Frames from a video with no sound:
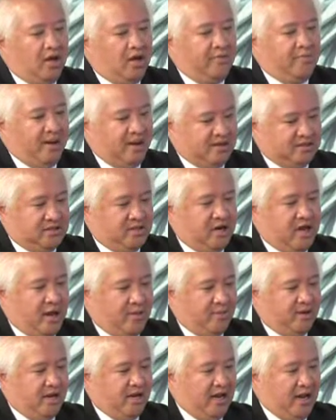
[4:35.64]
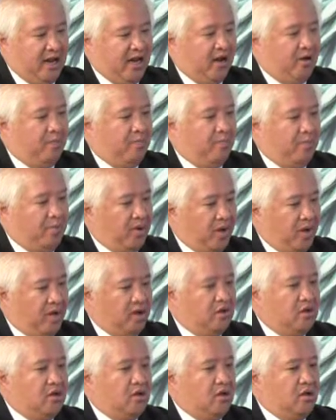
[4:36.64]
pass a nominee out.
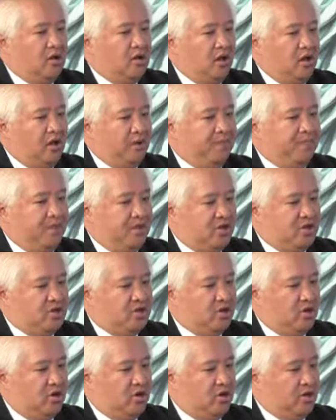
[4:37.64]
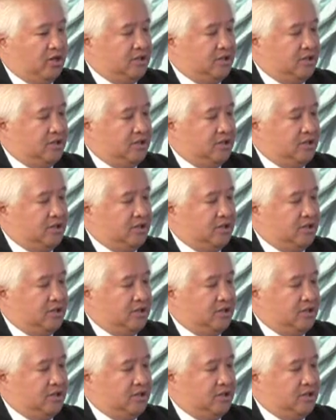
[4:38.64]
But this year,